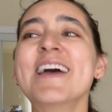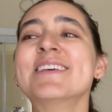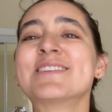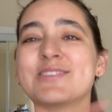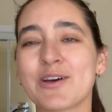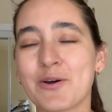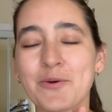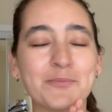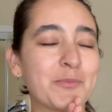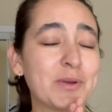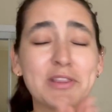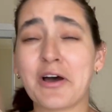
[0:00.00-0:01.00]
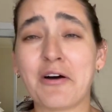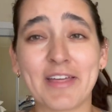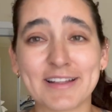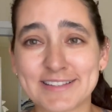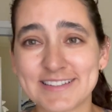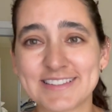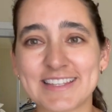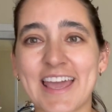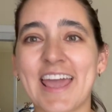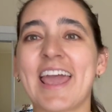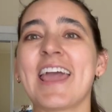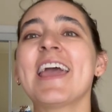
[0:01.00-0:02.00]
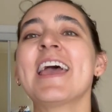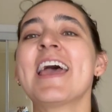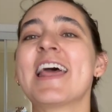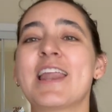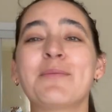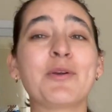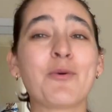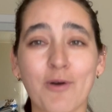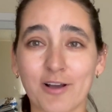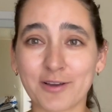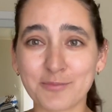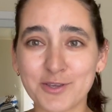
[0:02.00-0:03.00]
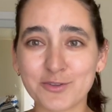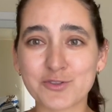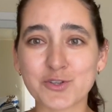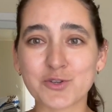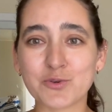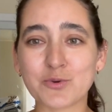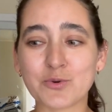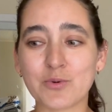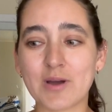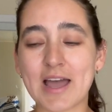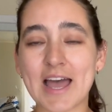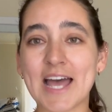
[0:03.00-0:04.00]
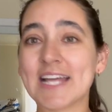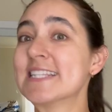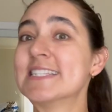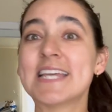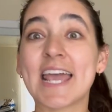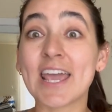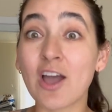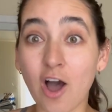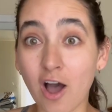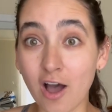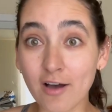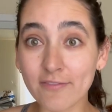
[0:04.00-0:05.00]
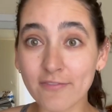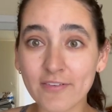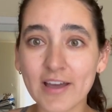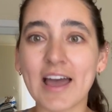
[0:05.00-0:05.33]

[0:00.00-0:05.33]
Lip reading: So with all that to say, let me welcome you to a day off.